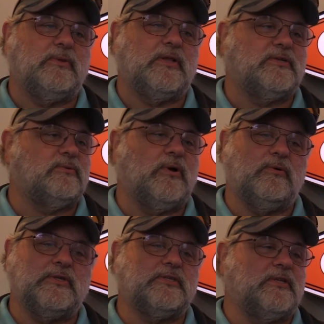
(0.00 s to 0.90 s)
and I said, well,
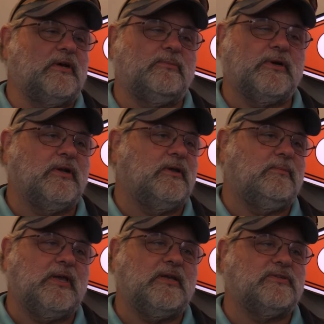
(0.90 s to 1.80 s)
what's the number going to
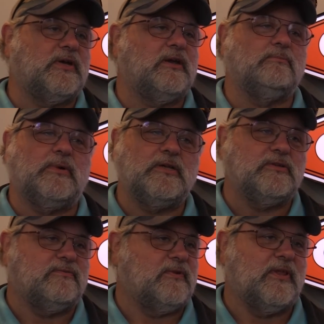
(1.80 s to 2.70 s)
be so I can
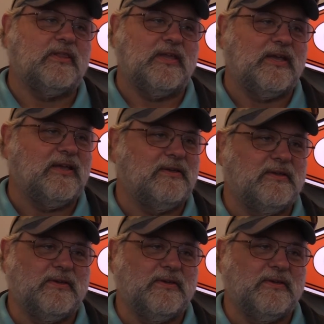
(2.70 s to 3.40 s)
budget for the thing?